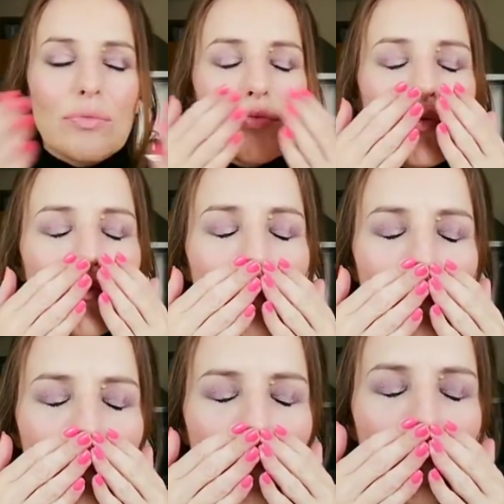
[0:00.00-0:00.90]

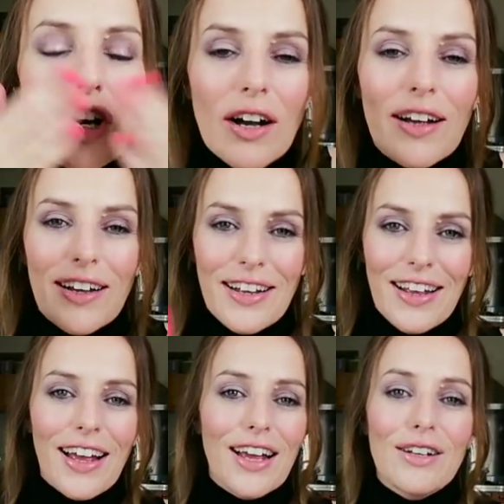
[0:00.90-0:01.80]
Mwah.
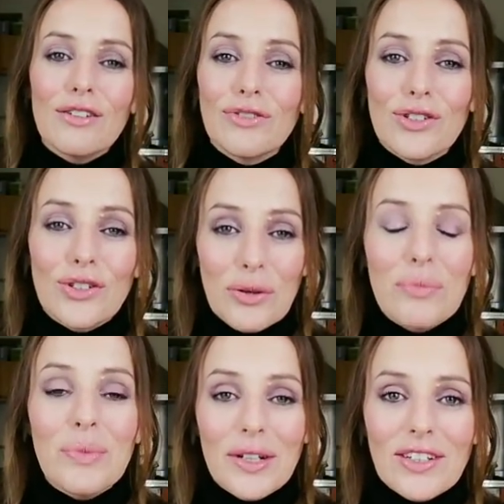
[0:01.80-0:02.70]
I love you so
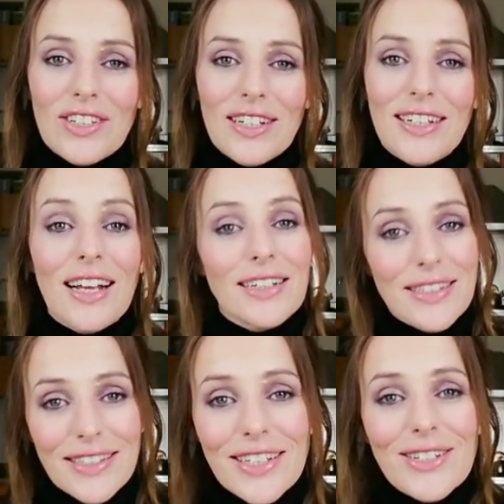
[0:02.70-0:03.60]
much, and I'll
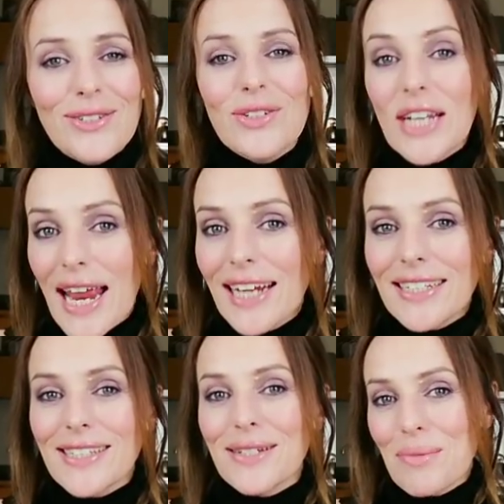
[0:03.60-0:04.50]
see you next